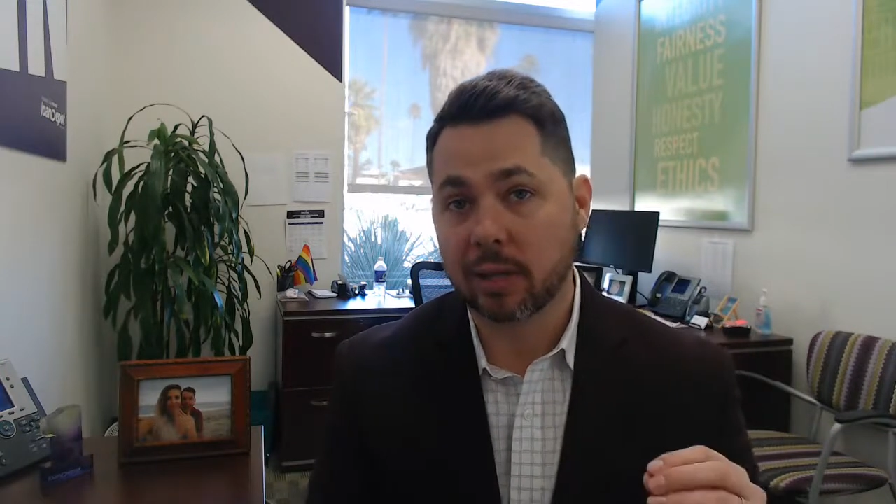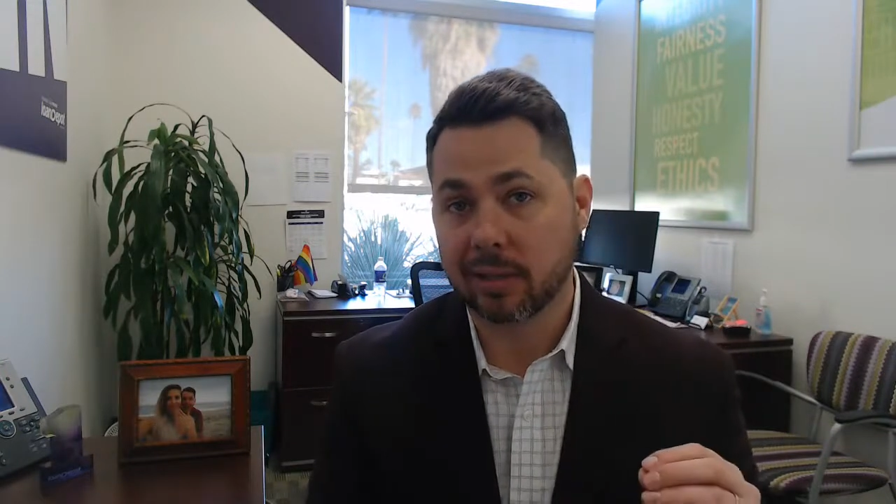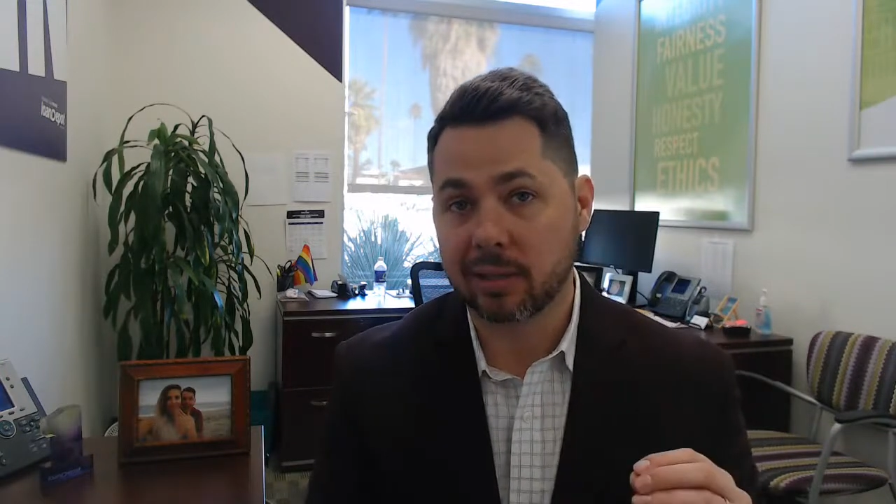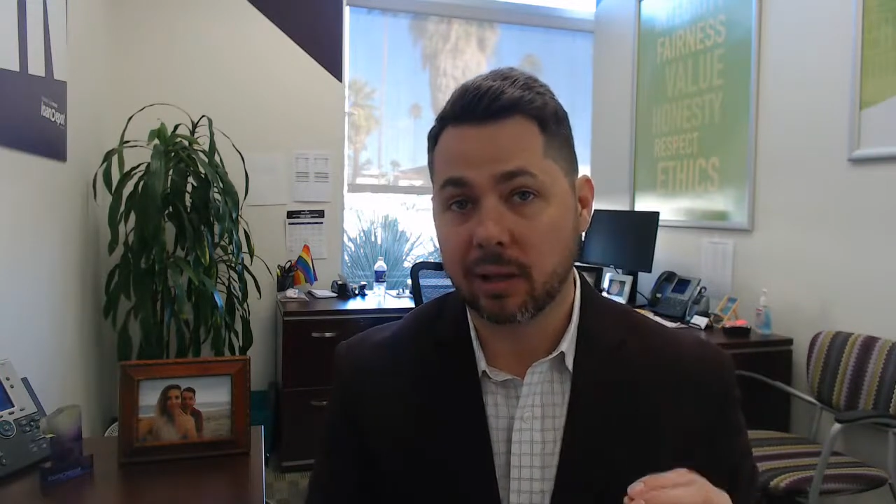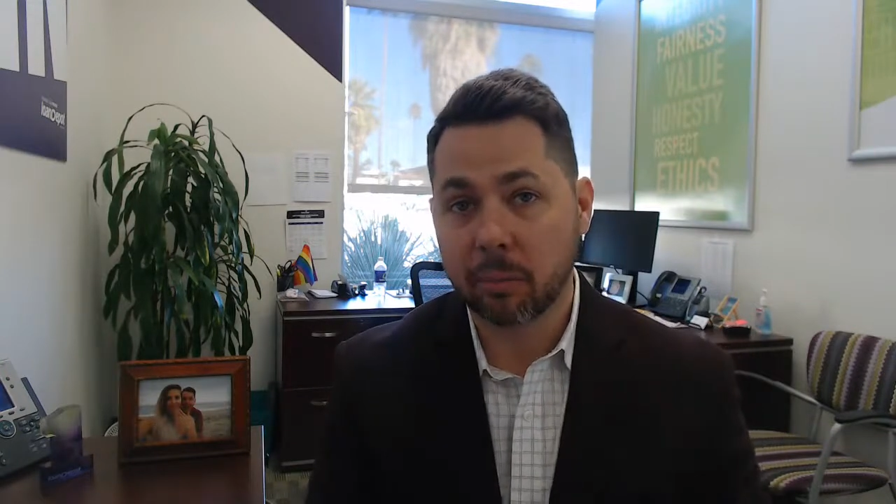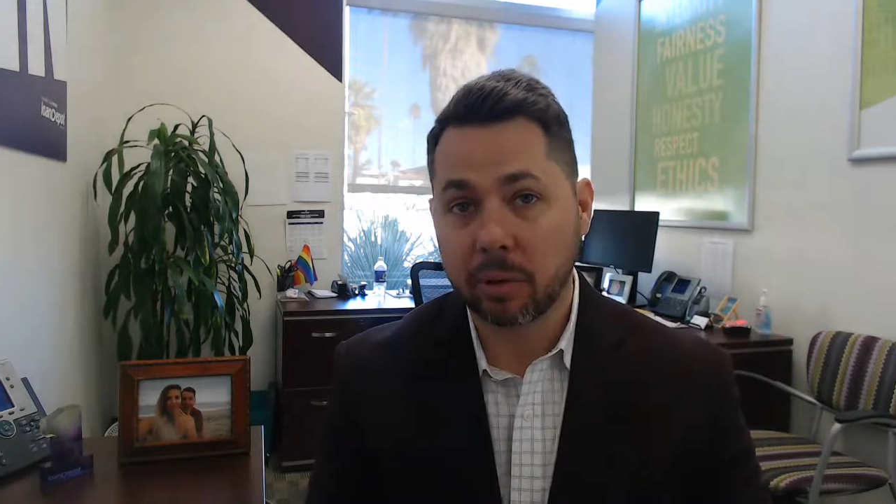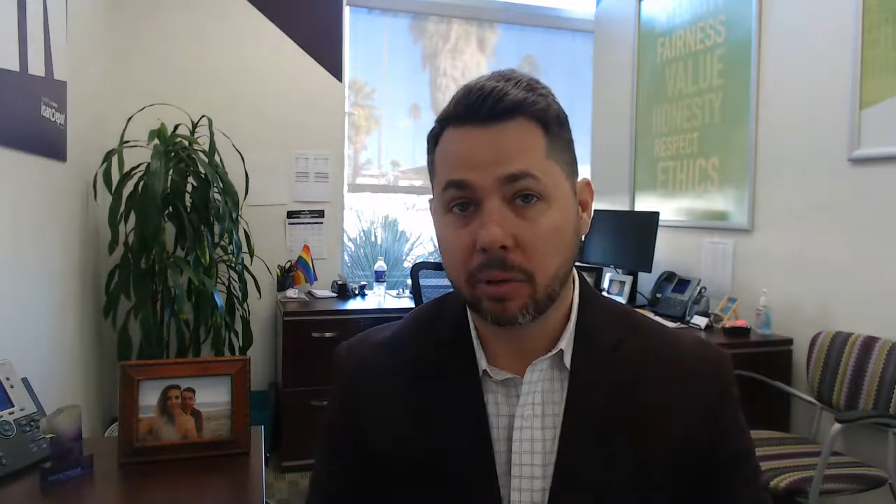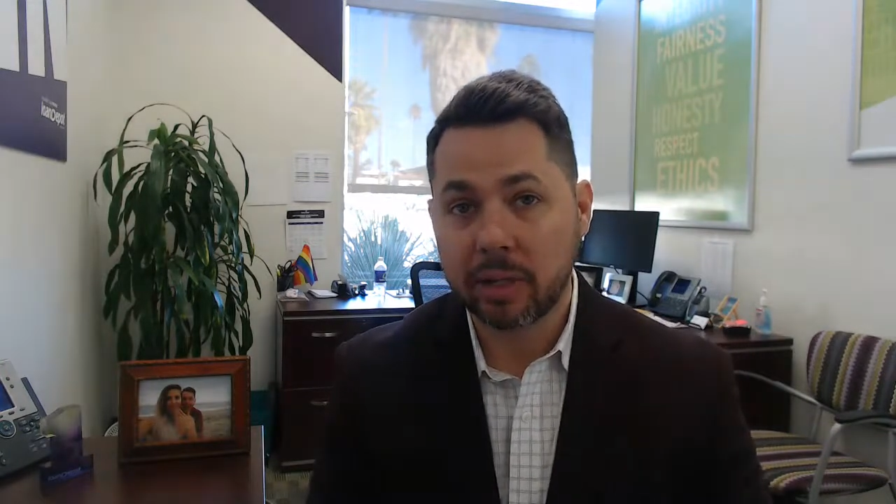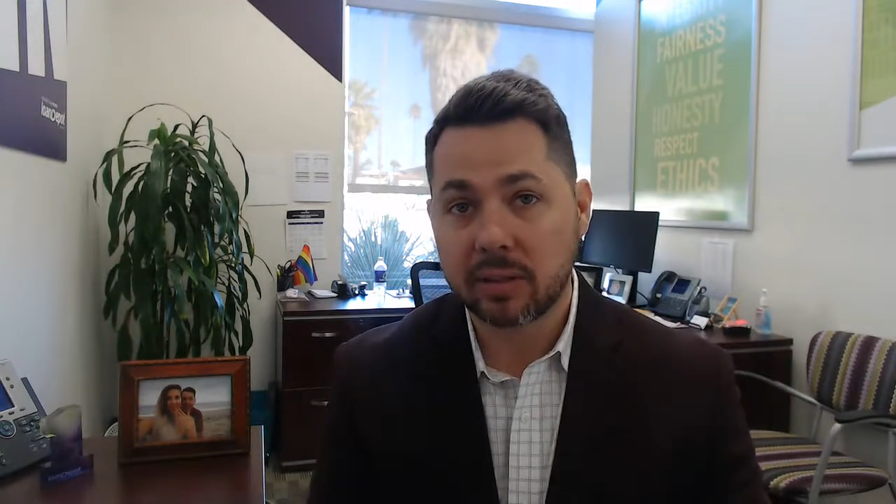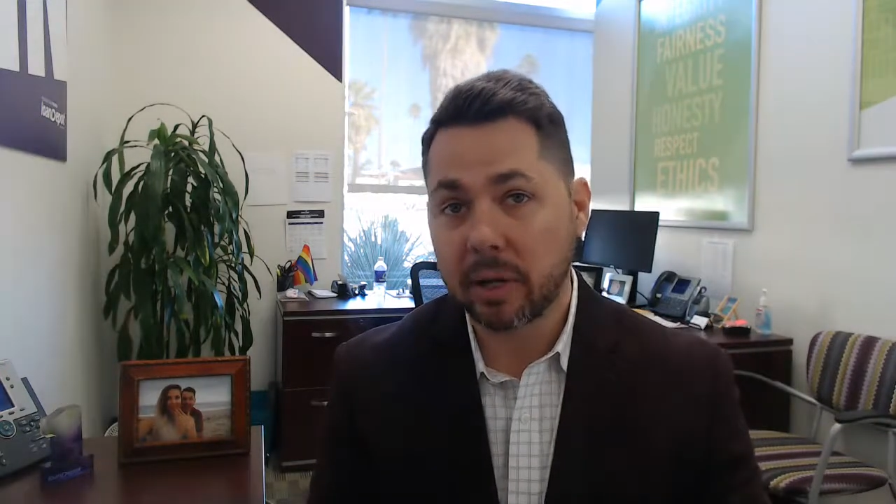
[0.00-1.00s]
a sublease
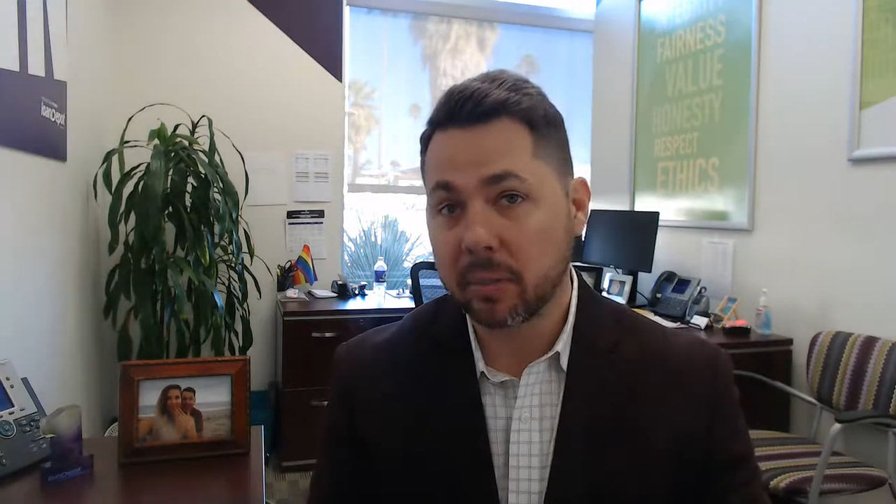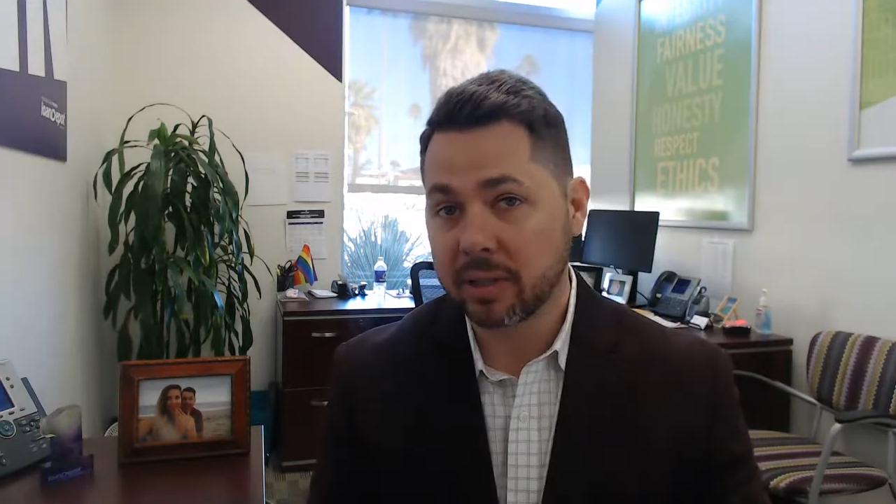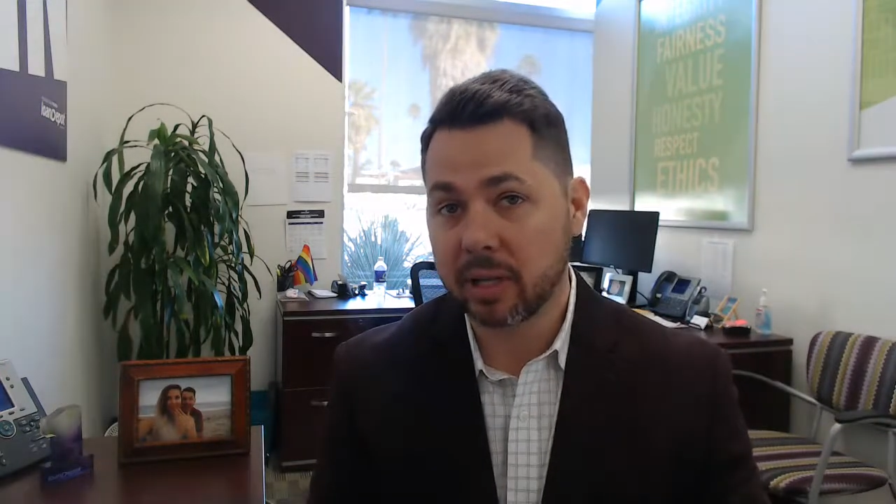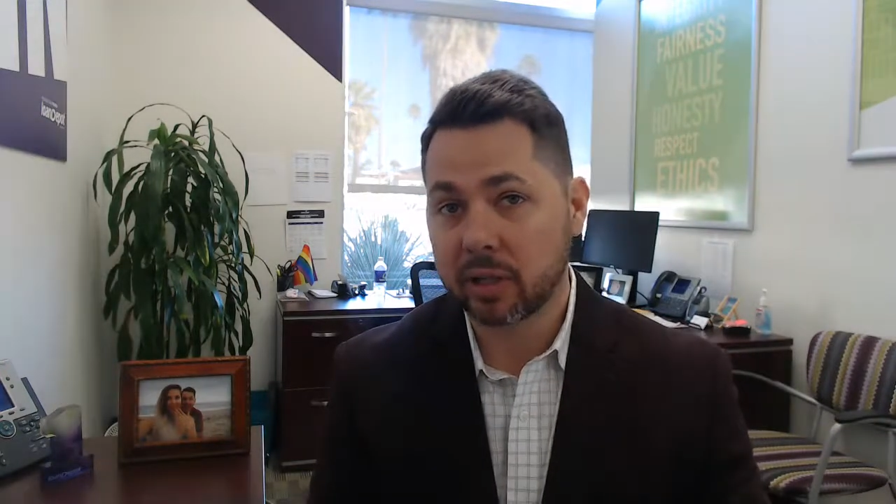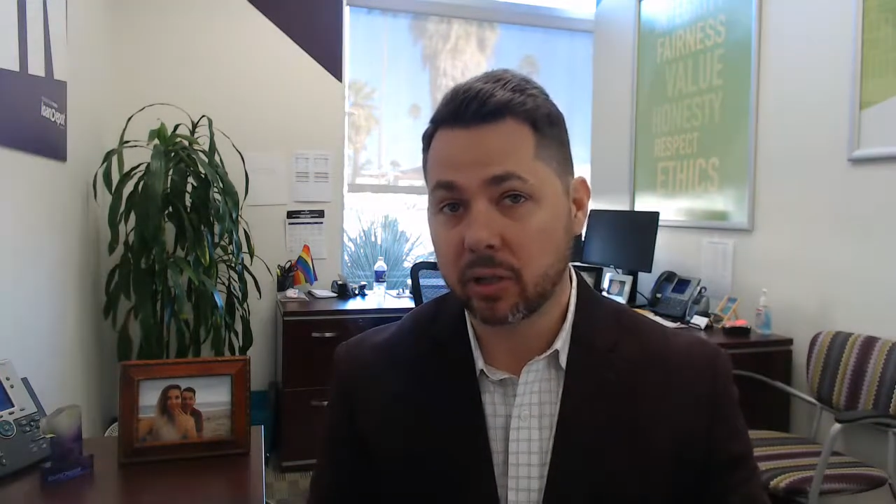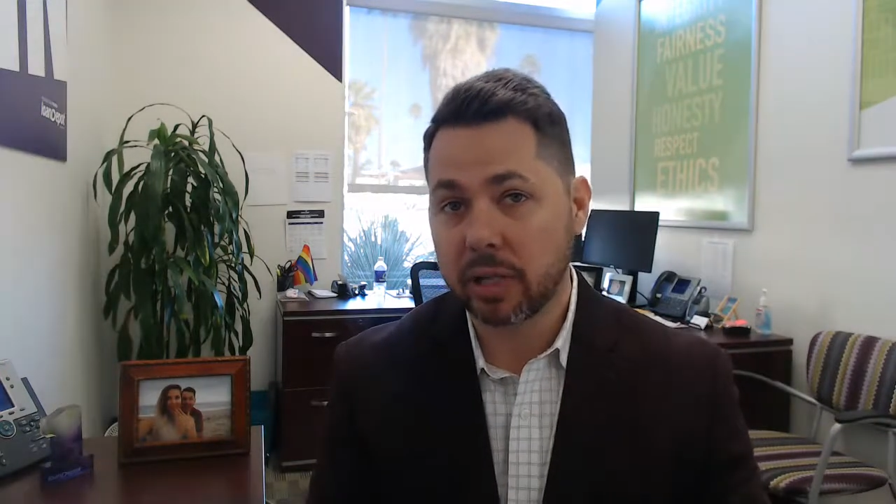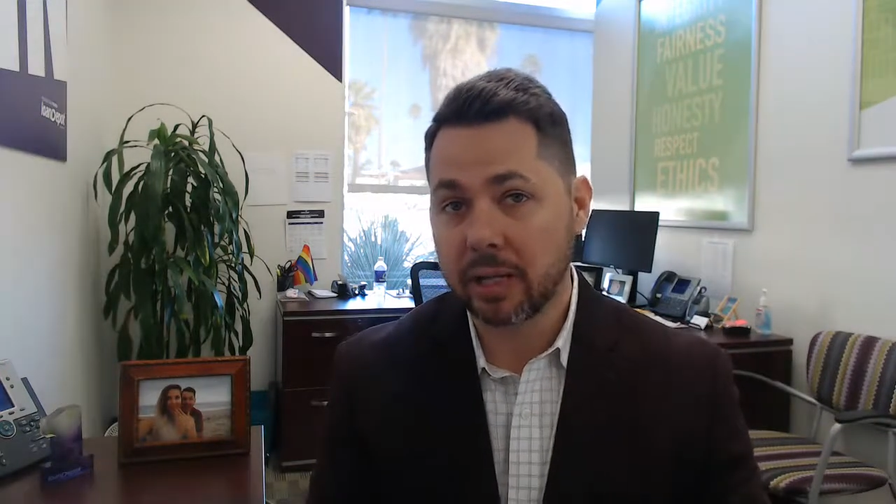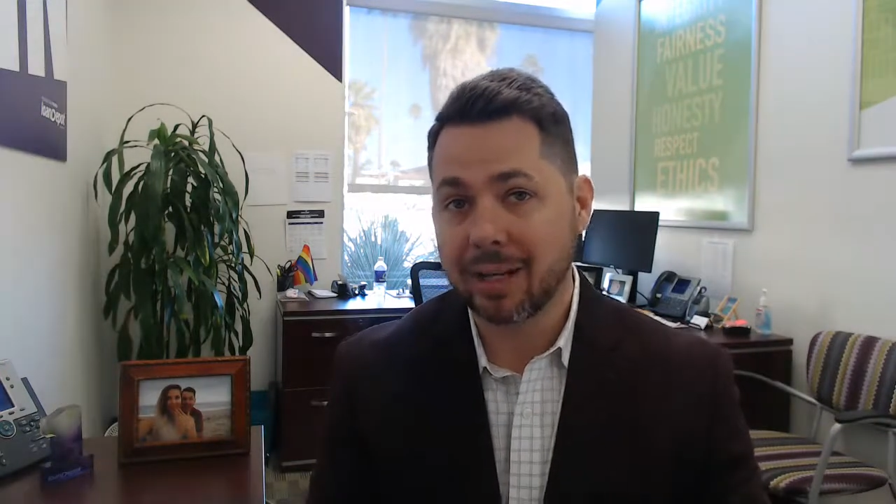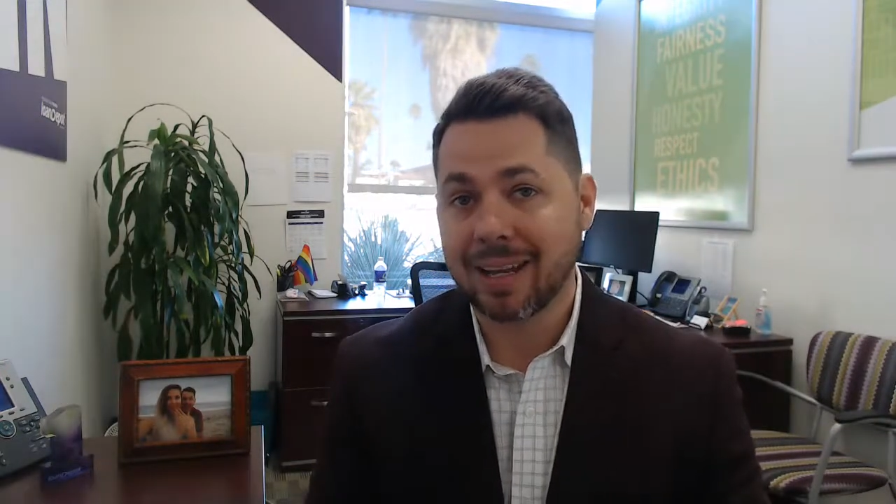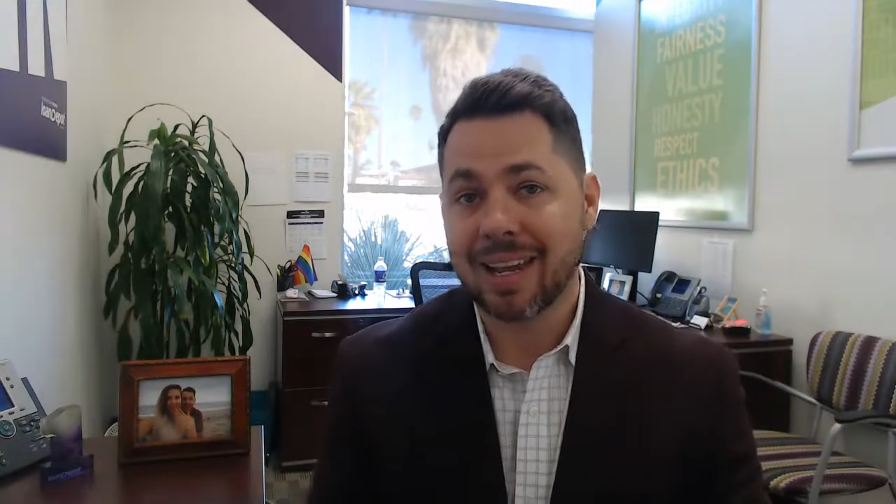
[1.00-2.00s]
company potentially